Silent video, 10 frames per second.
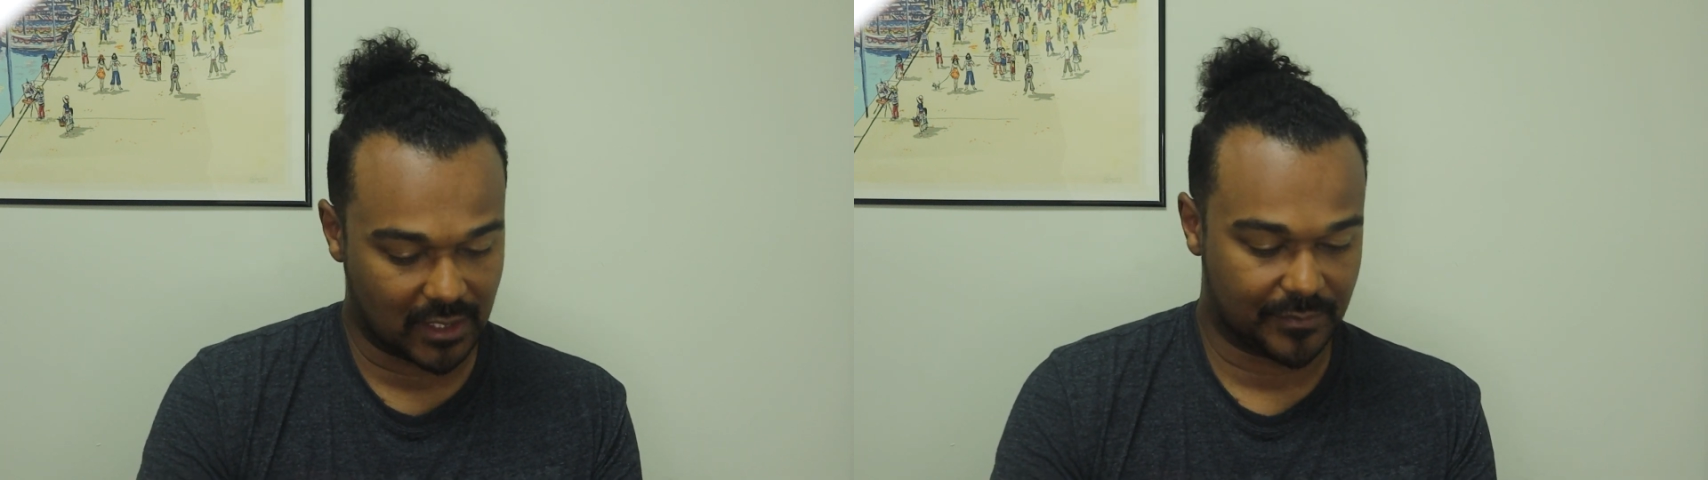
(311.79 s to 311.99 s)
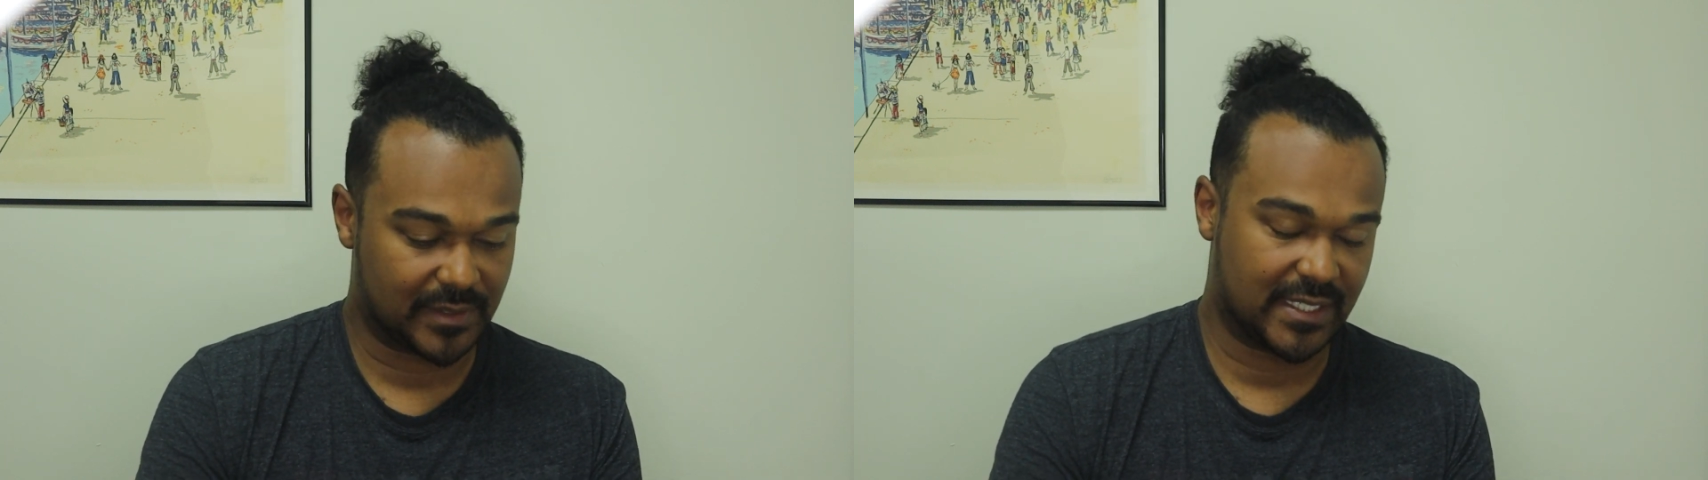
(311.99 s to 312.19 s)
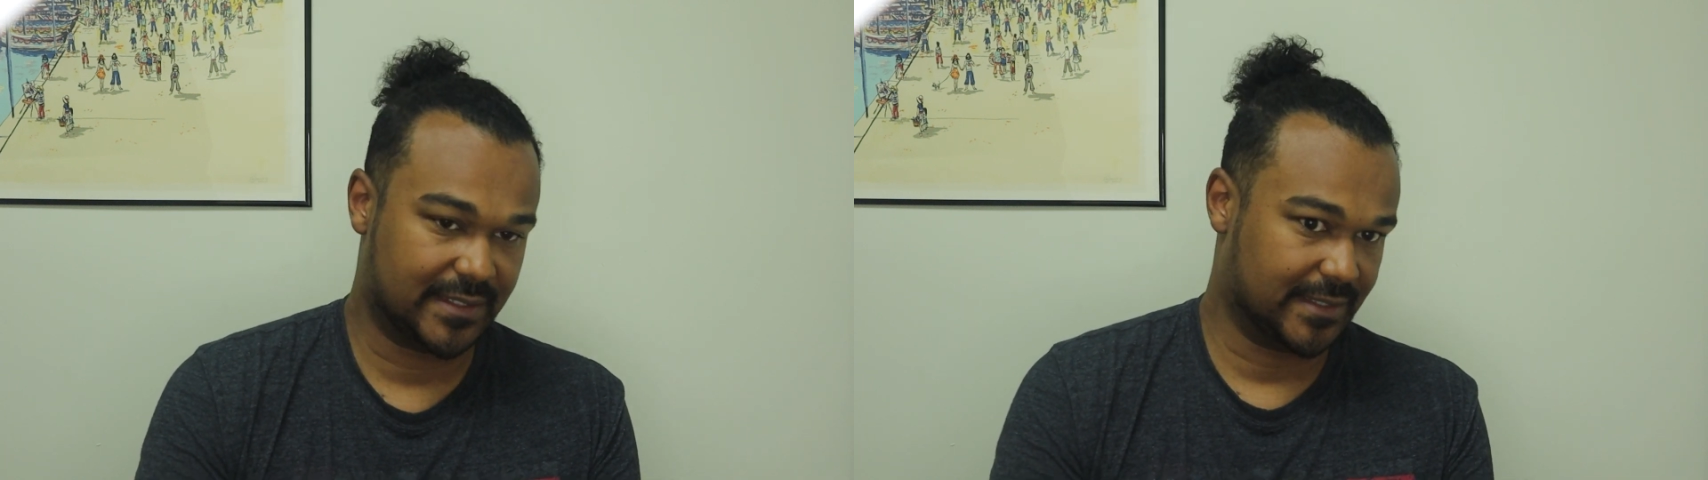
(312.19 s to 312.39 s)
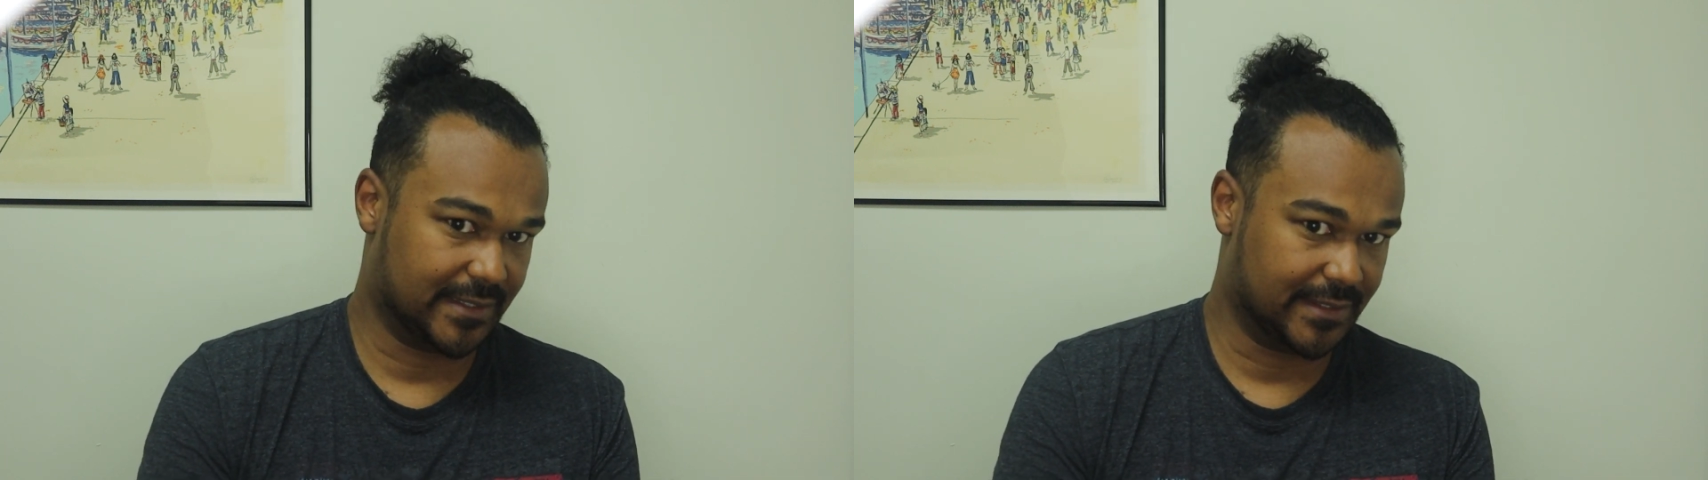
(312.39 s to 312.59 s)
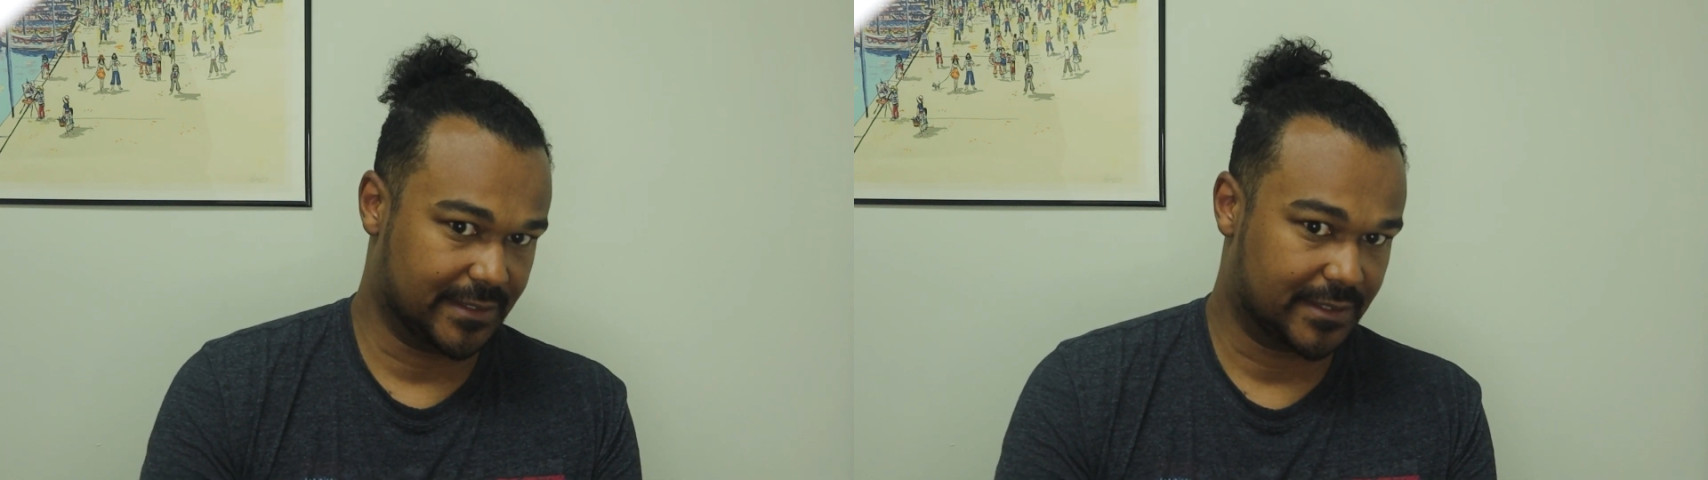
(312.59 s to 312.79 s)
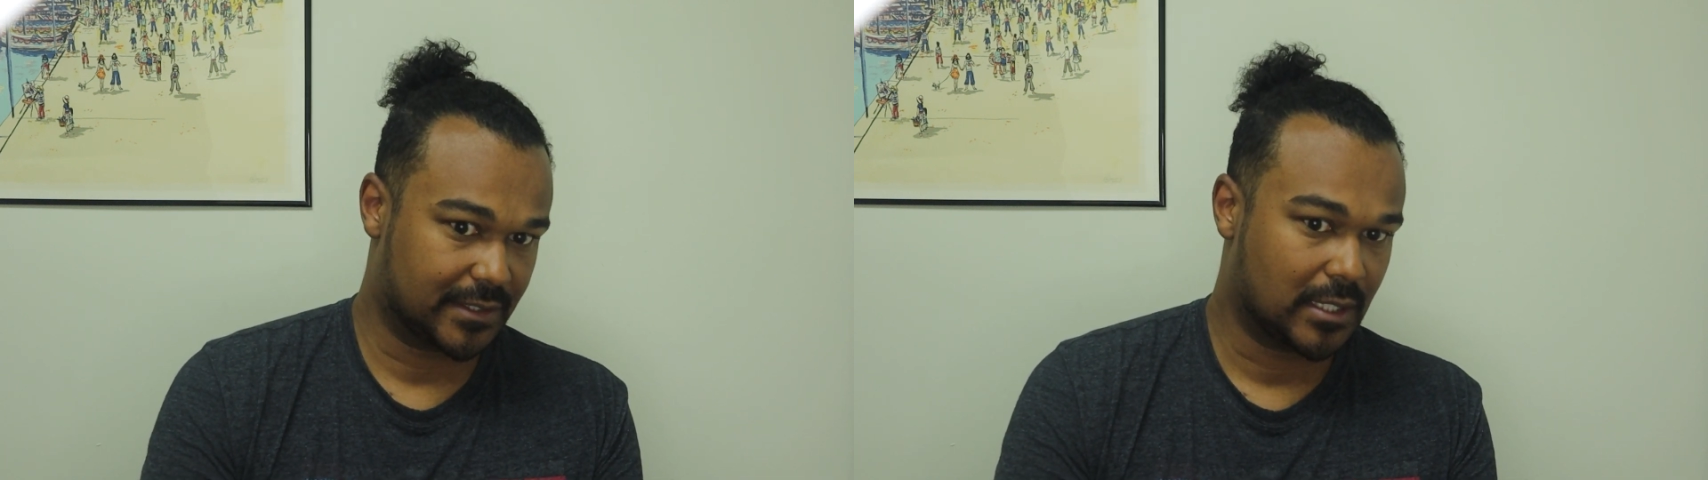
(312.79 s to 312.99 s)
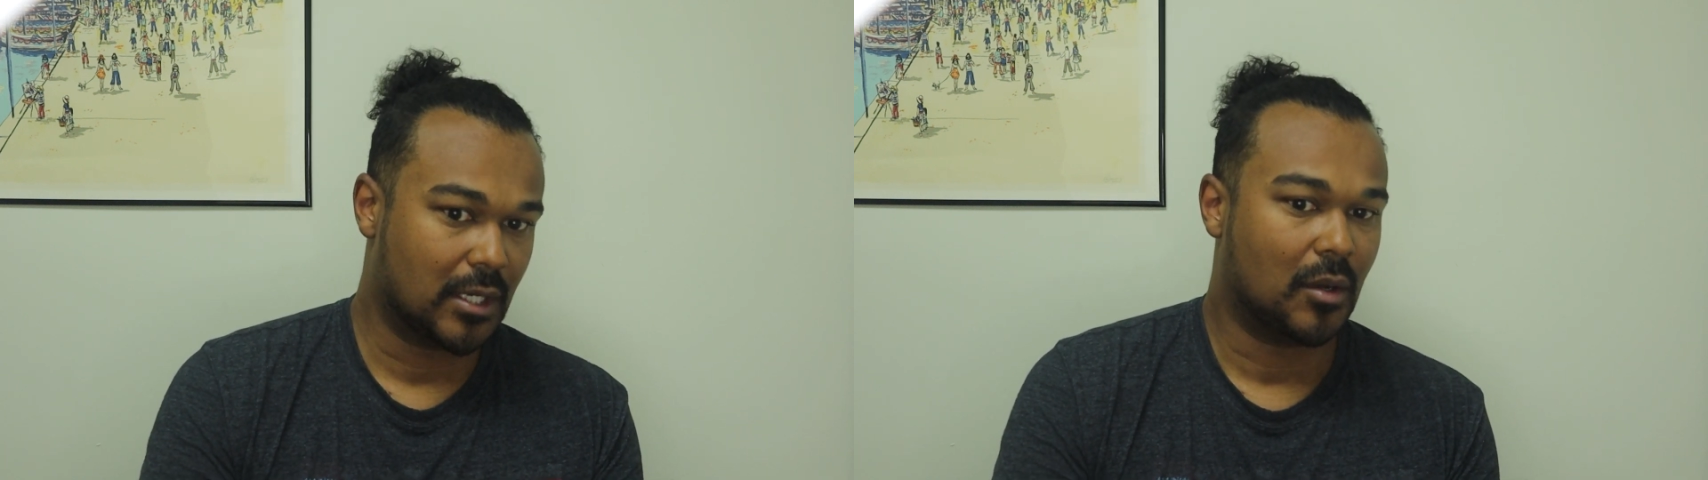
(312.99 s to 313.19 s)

going to pretend that it is.